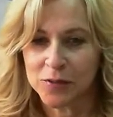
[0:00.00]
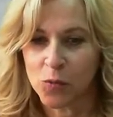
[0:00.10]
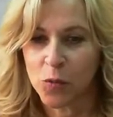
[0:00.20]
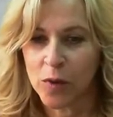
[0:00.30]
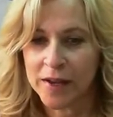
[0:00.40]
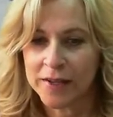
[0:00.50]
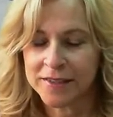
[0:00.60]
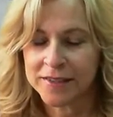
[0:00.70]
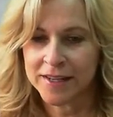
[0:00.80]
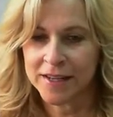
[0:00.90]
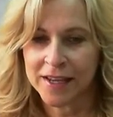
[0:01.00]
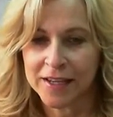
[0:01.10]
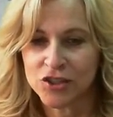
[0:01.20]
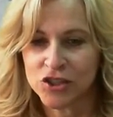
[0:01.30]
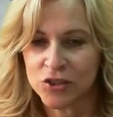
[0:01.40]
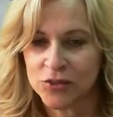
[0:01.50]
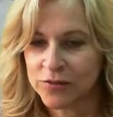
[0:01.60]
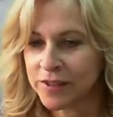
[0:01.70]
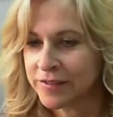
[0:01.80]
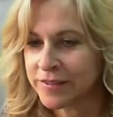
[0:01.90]
Wednesday, June
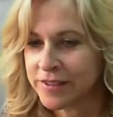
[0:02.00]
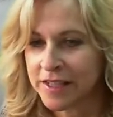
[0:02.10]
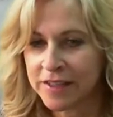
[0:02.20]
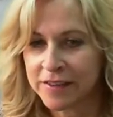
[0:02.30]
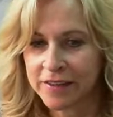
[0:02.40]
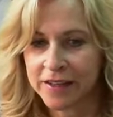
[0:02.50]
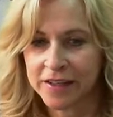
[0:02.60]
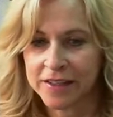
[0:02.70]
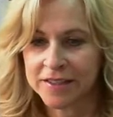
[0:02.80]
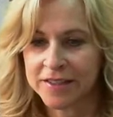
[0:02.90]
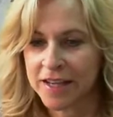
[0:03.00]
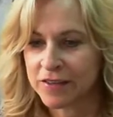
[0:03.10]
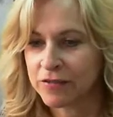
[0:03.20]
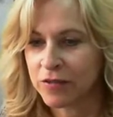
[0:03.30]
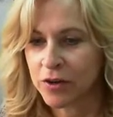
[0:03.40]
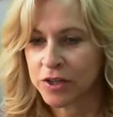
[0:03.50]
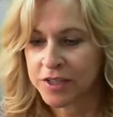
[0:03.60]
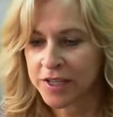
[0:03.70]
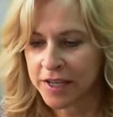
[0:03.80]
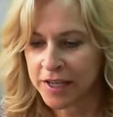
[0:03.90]
15th, and it is day four
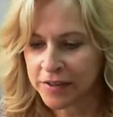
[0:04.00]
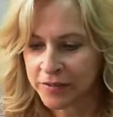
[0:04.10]
today,